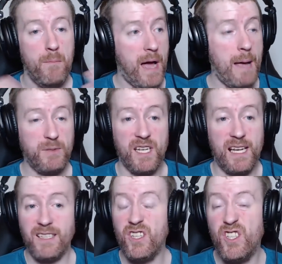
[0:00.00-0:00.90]
Perhaps you'd
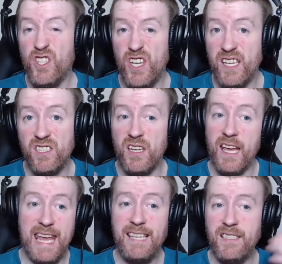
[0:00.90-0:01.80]
like to suggest a
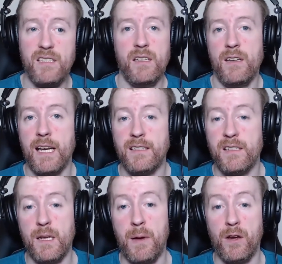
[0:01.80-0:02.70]
guest you'd like to
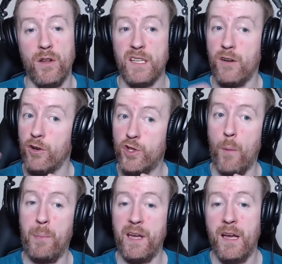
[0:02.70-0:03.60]
see in my content or a
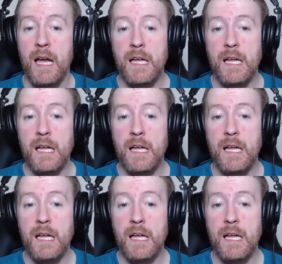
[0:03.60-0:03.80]
topic